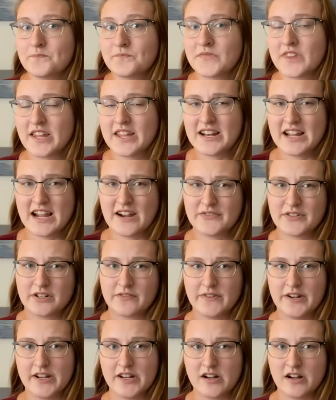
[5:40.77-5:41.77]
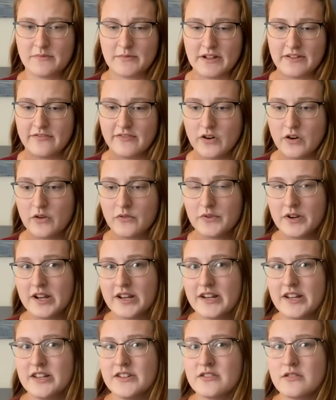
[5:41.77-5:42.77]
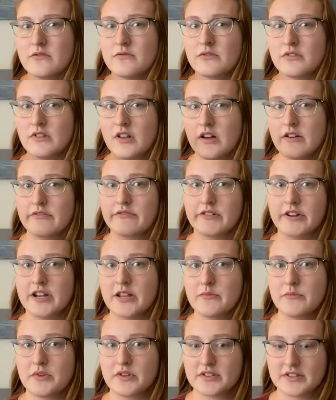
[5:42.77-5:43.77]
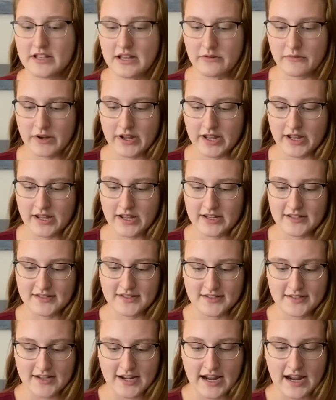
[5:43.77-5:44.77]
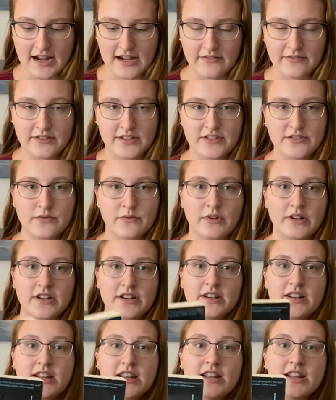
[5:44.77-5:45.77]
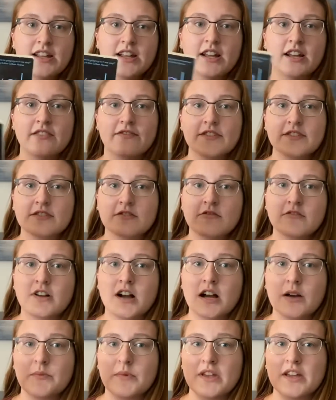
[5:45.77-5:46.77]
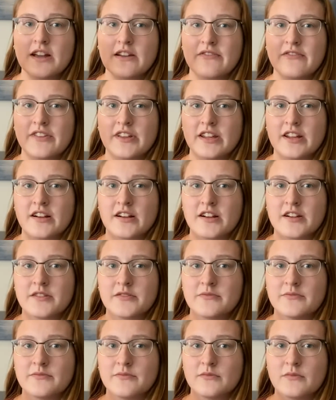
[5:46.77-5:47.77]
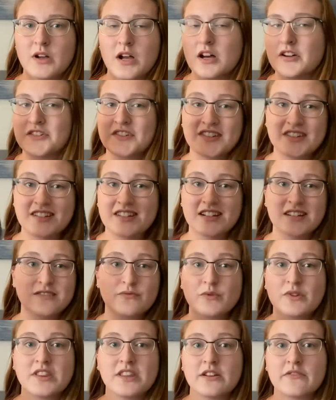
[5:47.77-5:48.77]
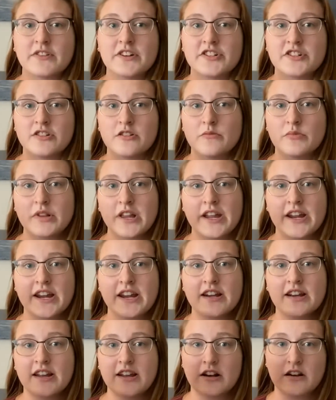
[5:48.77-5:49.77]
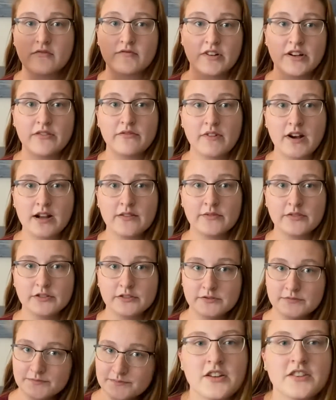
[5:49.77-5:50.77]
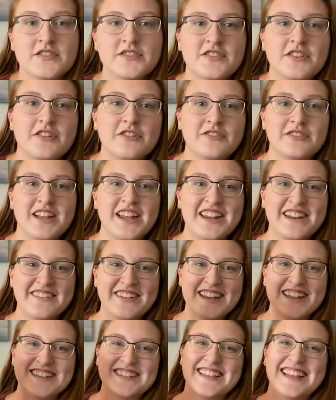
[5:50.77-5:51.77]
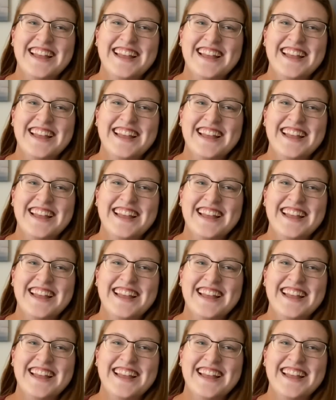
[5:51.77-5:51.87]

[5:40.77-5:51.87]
and I have to read it on my phone, and I don't love reading books that way. And since I have this one in a physical copy, I figured I'll just stick with the original plan and I'll read Rival. So anyways,